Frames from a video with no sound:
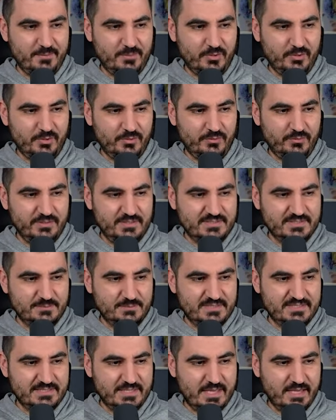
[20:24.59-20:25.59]
Oh no, this is a
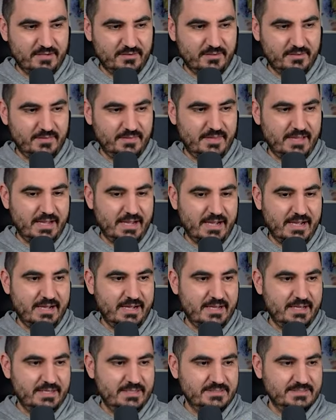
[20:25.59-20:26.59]
mistake.
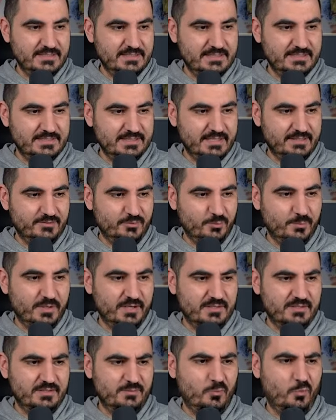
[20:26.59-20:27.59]
Nice, Lisandro
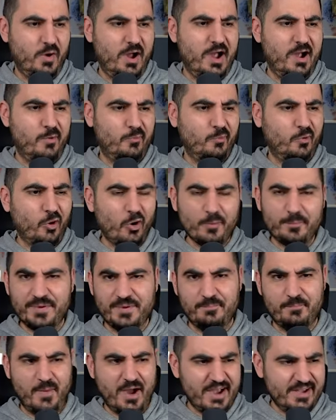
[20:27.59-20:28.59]
Martinez. Wow, Kobbie
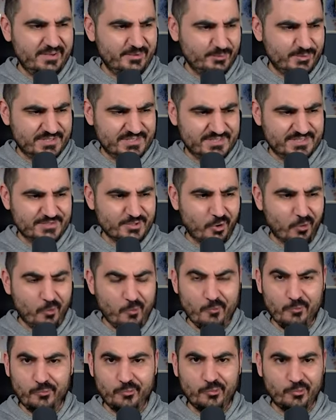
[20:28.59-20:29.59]
Mainoo is
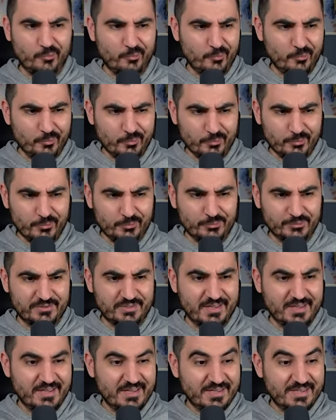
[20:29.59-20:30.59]
so good.
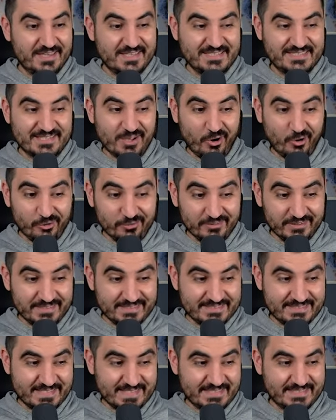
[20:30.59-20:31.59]
He's only
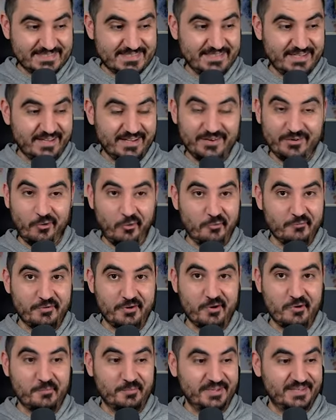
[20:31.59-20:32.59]
sixty-nine
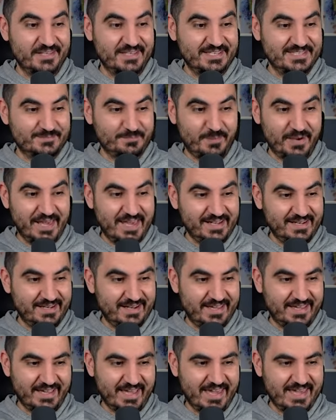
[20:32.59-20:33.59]
overall, but he's playing
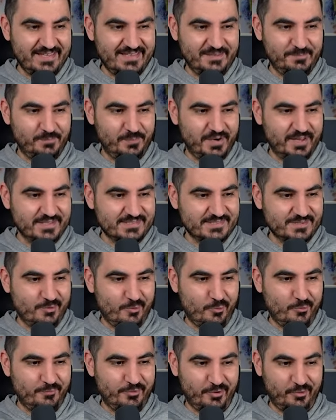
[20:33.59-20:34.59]
like eighty plus
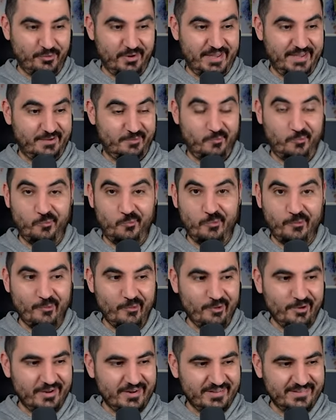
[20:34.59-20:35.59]
overall. Like,
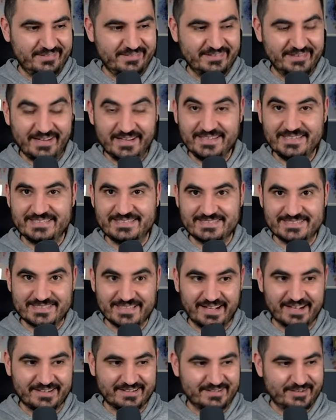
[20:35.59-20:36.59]
what a nice
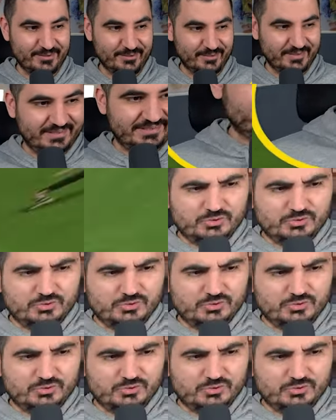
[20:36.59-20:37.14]
tackle here.